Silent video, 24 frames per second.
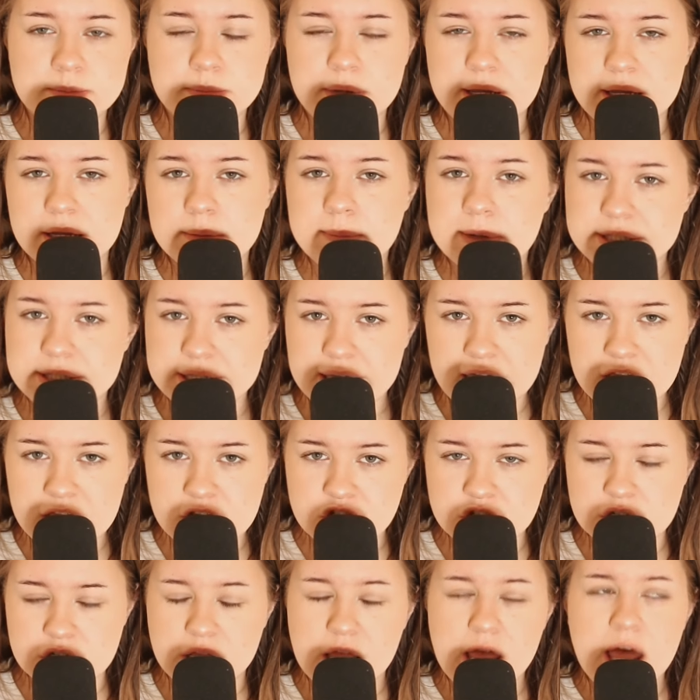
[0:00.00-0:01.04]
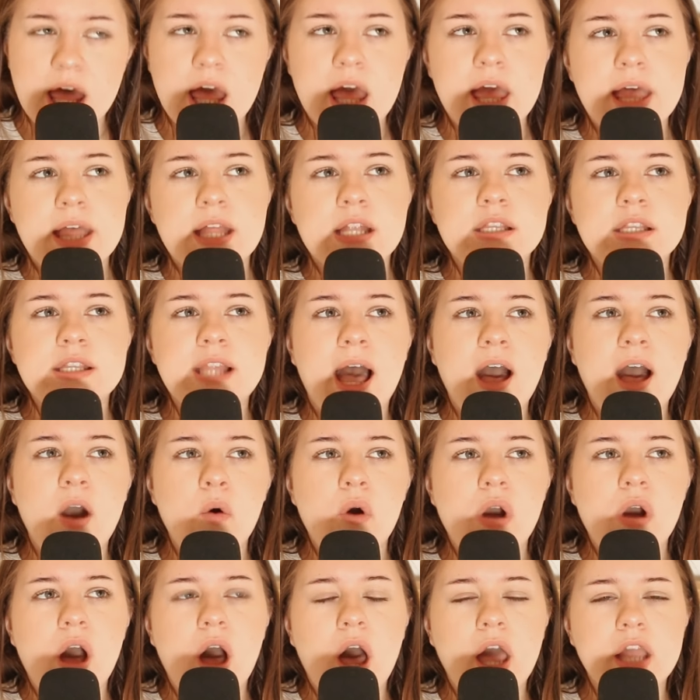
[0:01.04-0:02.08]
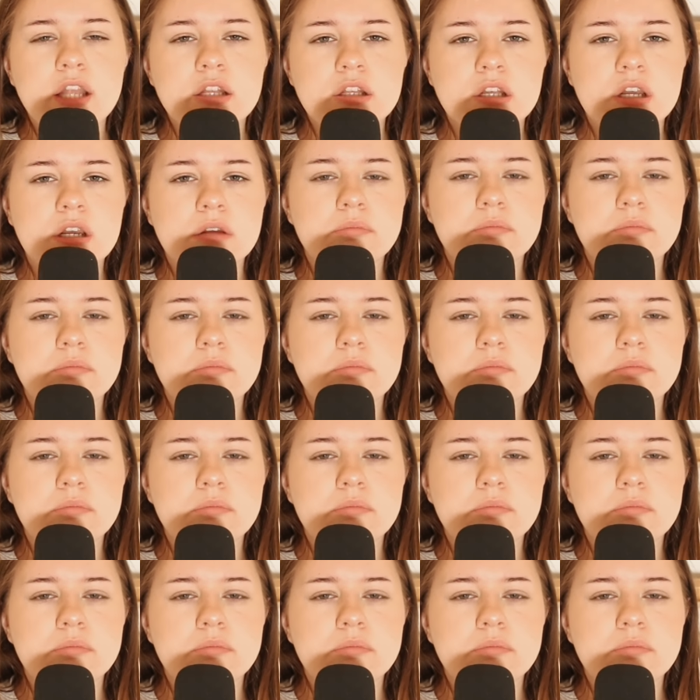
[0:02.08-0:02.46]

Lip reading: by her medication. Now, I